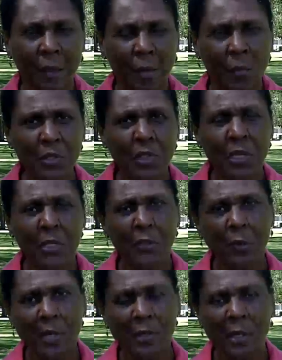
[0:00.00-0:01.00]
What's
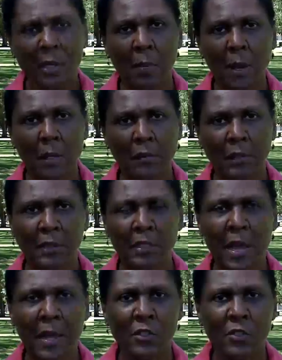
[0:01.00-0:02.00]
interesting about
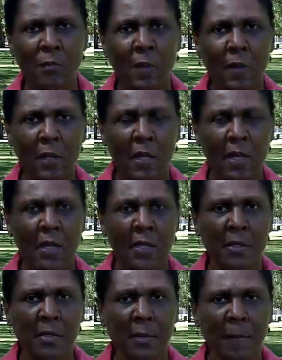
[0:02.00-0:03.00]
detachment
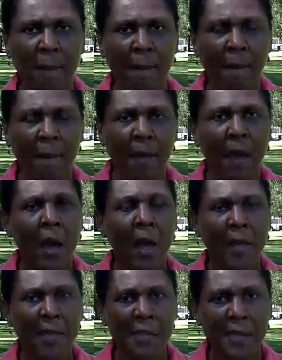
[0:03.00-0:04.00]
is,
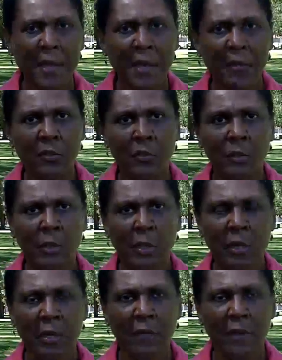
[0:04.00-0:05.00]
I think as you
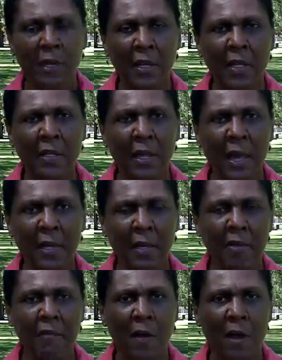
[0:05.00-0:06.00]
live in that
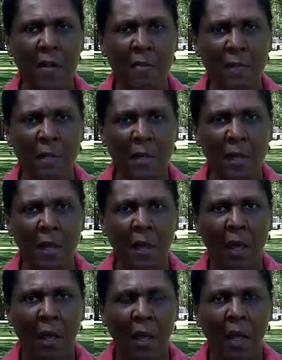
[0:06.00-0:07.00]
environment,
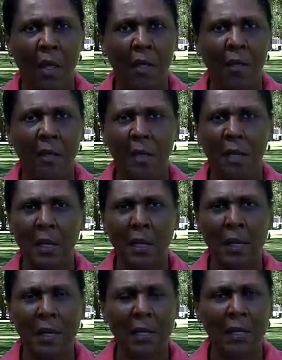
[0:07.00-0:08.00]

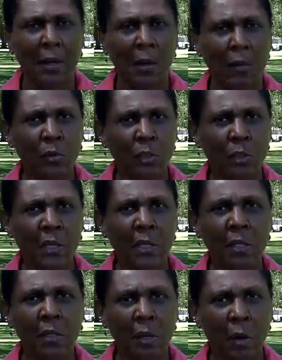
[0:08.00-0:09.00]
it can only
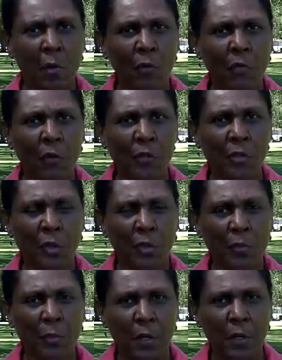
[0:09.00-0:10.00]
go for a
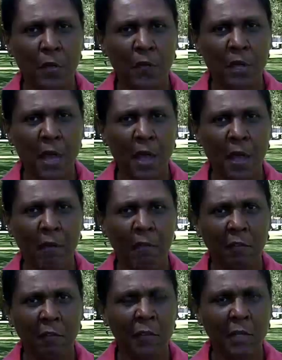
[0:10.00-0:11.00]
certain period of time
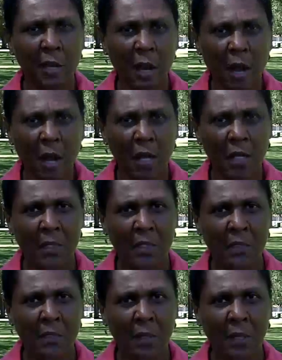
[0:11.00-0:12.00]
because
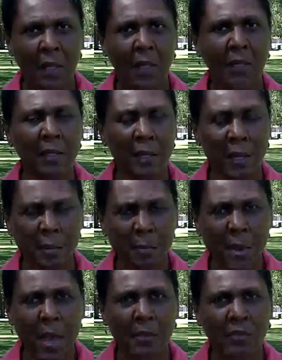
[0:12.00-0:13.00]
it
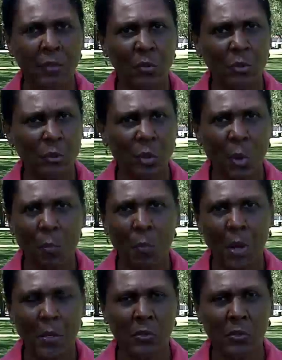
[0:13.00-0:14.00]
impacts you so
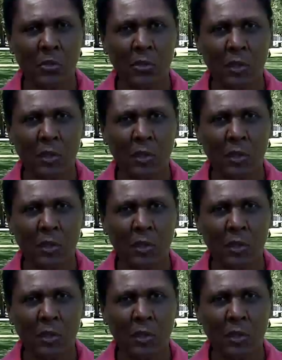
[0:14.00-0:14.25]
much.